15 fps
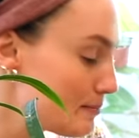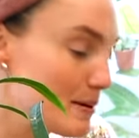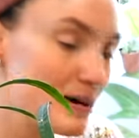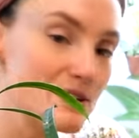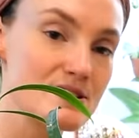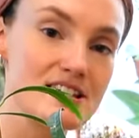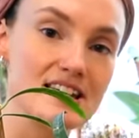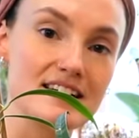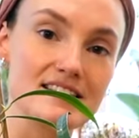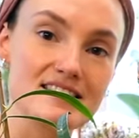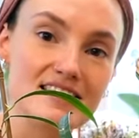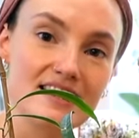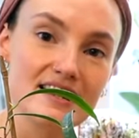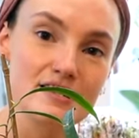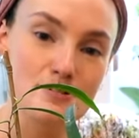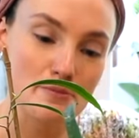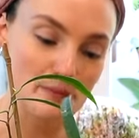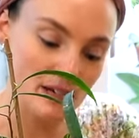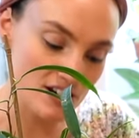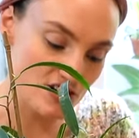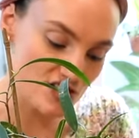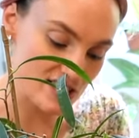basket. So I'm
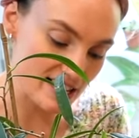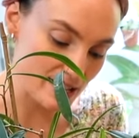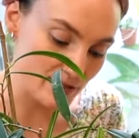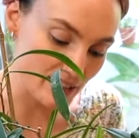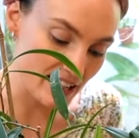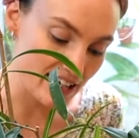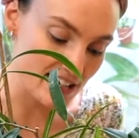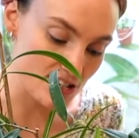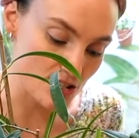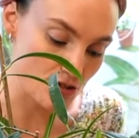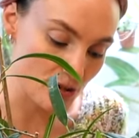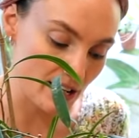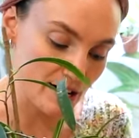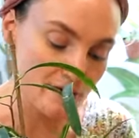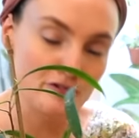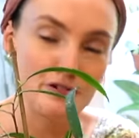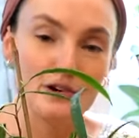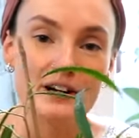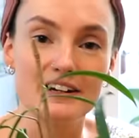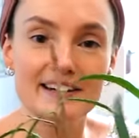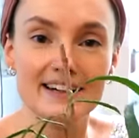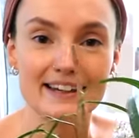gonna just leave it here to drain for
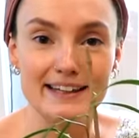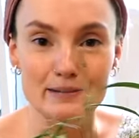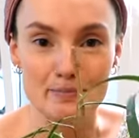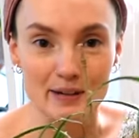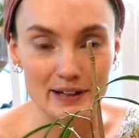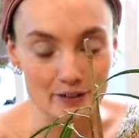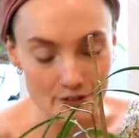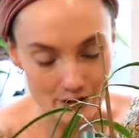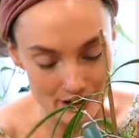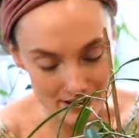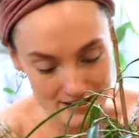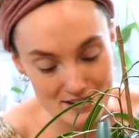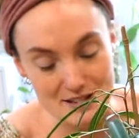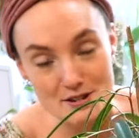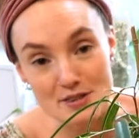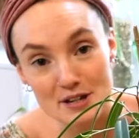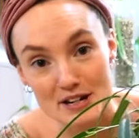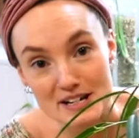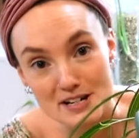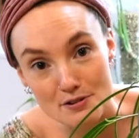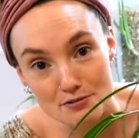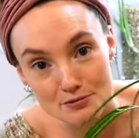a little bit longer so that I
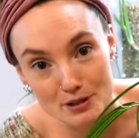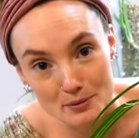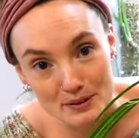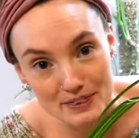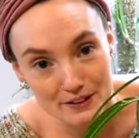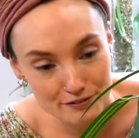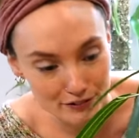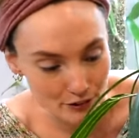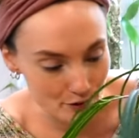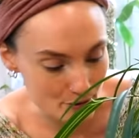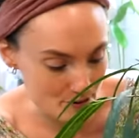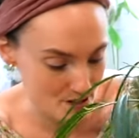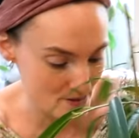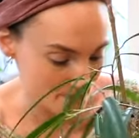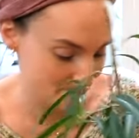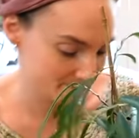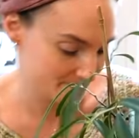don't ruin the floors.